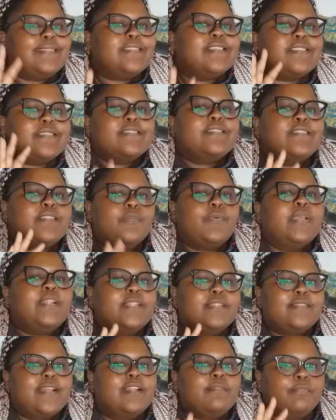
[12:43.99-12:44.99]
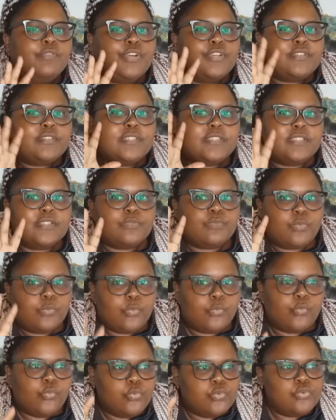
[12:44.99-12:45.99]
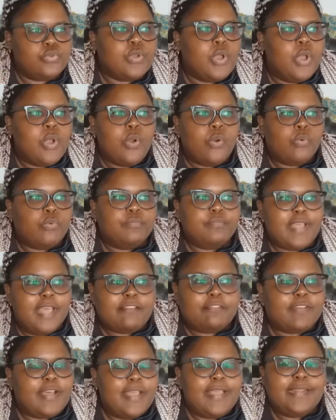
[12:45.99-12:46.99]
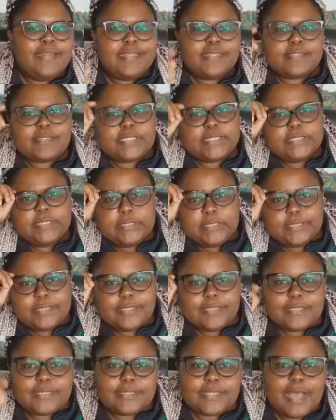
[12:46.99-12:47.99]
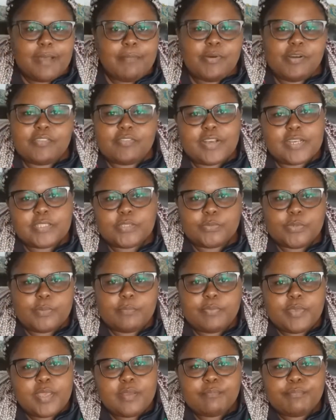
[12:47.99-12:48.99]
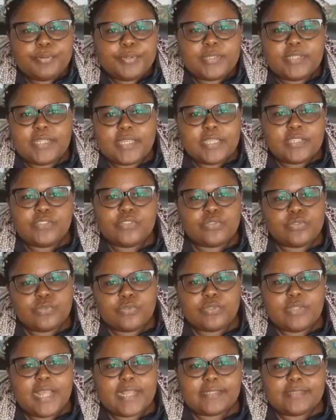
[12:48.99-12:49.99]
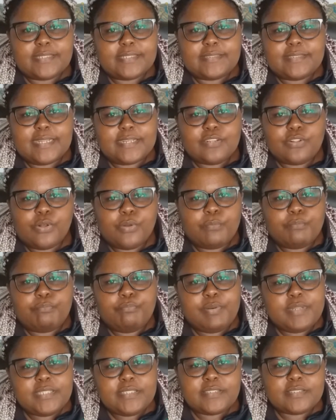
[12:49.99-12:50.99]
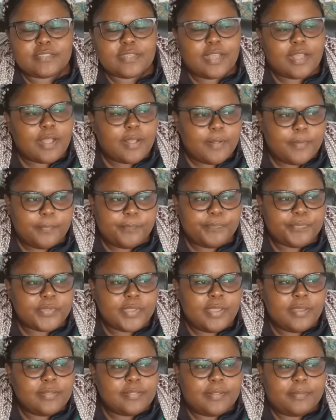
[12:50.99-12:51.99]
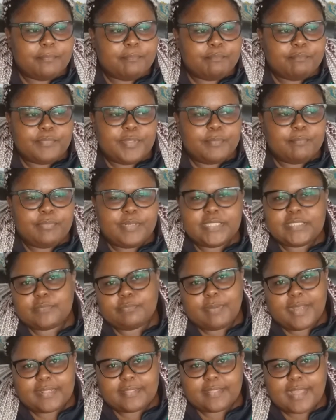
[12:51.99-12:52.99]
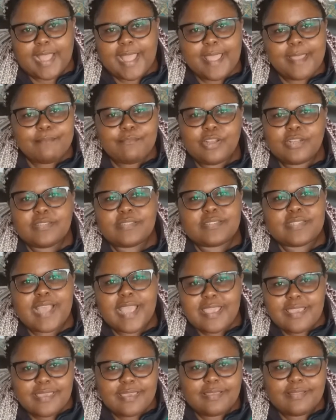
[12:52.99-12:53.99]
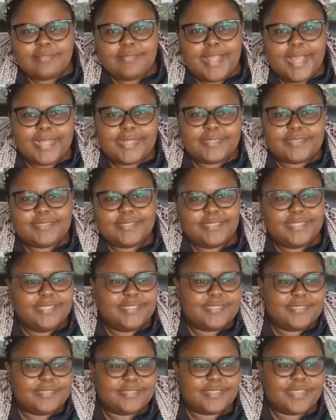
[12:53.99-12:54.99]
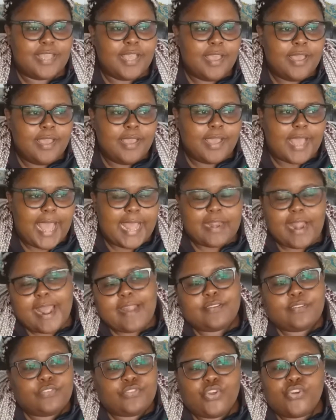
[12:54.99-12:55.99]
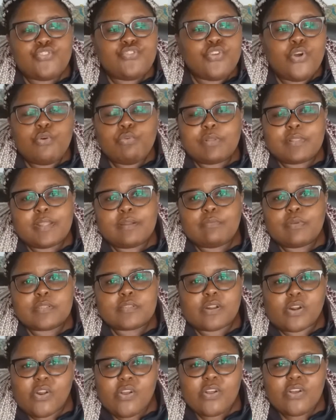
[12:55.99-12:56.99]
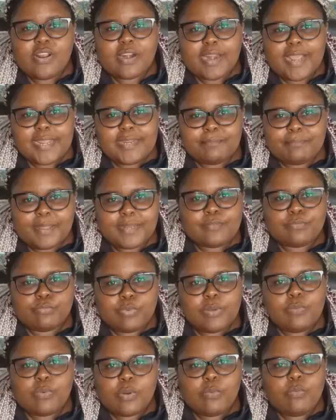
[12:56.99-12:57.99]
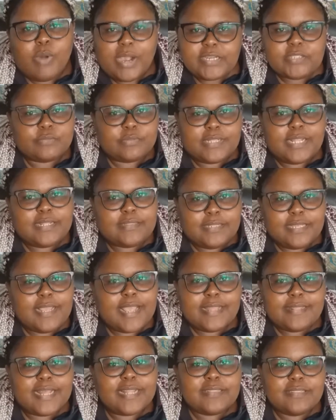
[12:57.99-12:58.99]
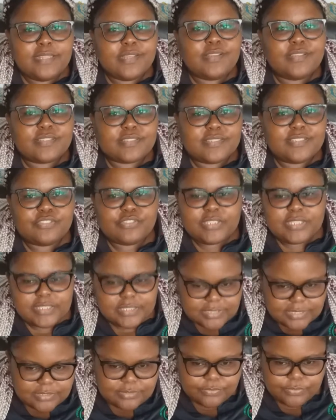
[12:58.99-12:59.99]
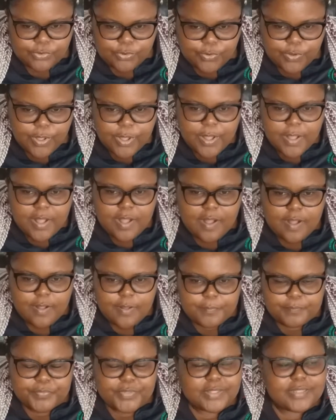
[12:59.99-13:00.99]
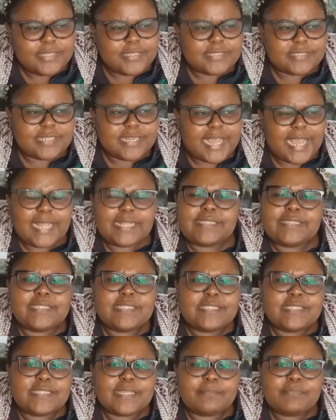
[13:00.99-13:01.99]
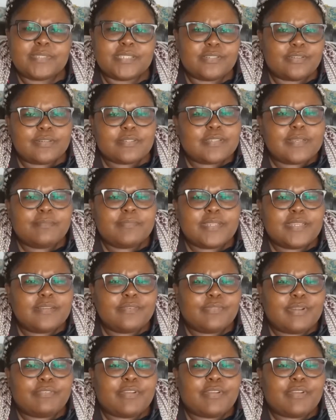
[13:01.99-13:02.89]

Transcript: This is still the way it is done, because this is whomever. Listen, some of us were being put into like the Dettol bleach, the bleach bath. I am not saying that is, I don't know whether it was wrong or right, but we were washed with that thing, and that thing is literally just for I think it's an antiseptic or something.